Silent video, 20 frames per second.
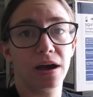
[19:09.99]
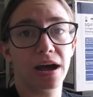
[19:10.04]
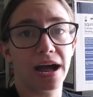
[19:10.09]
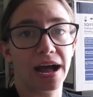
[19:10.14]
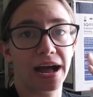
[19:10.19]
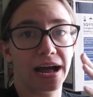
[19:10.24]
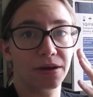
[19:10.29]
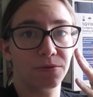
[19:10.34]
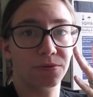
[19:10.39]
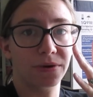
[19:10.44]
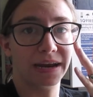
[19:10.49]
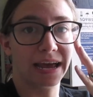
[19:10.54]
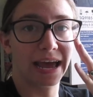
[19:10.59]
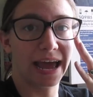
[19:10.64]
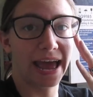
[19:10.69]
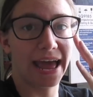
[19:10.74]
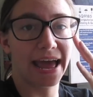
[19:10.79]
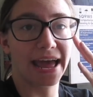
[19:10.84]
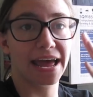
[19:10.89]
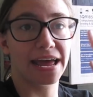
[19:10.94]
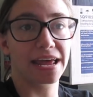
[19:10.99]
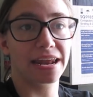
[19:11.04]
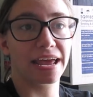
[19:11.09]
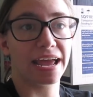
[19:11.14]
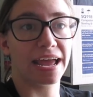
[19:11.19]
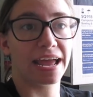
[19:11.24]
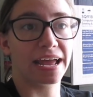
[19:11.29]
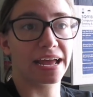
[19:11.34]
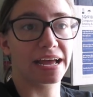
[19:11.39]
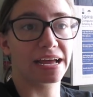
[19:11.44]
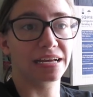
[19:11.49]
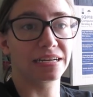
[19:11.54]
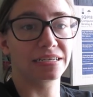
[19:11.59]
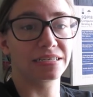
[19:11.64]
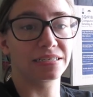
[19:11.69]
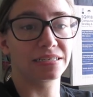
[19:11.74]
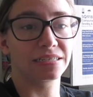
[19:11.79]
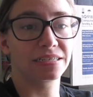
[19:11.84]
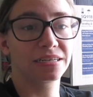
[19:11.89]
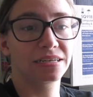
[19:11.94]
I went ahead
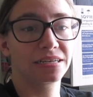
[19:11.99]
and